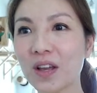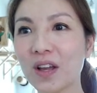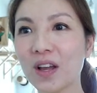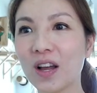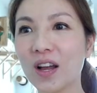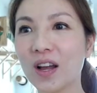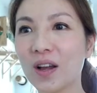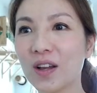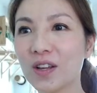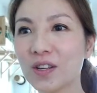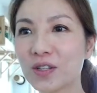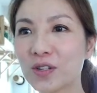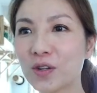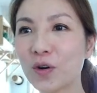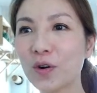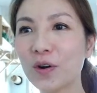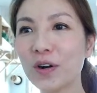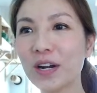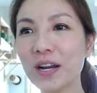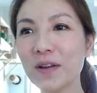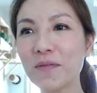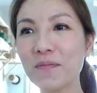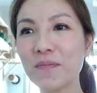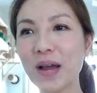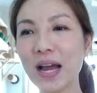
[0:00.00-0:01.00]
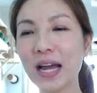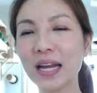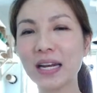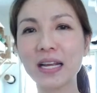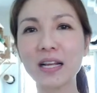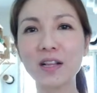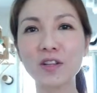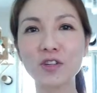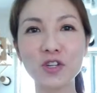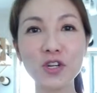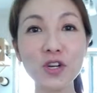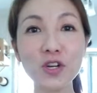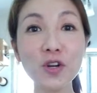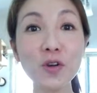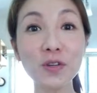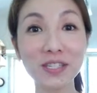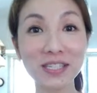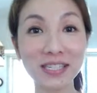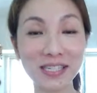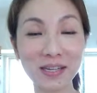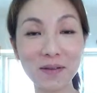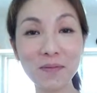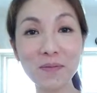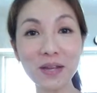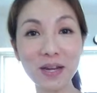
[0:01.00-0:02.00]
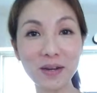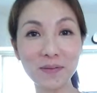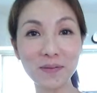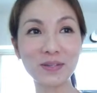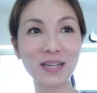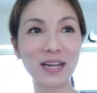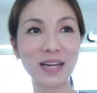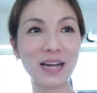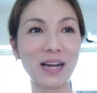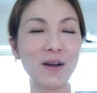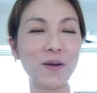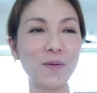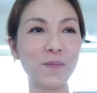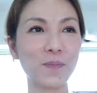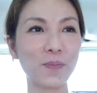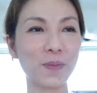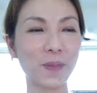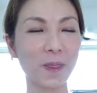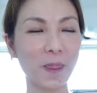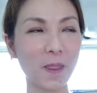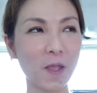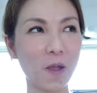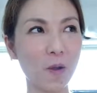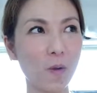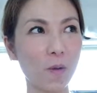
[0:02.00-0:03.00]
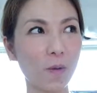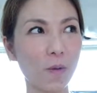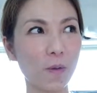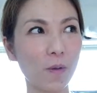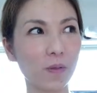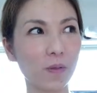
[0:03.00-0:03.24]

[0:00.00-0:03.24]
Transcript: sorry, bad English. You know, sometimes the